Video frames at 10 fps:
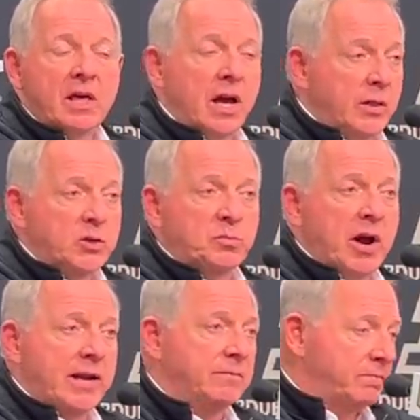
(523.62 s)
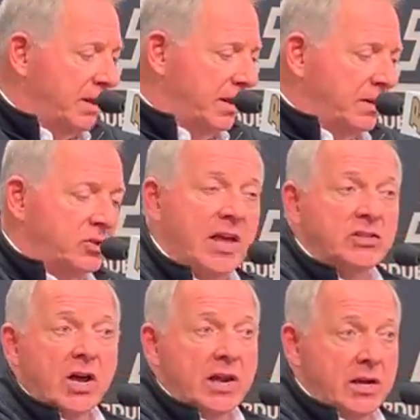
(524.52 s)
unless Brian
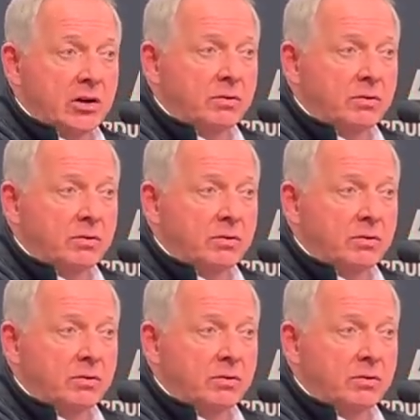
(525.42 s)
stays on here.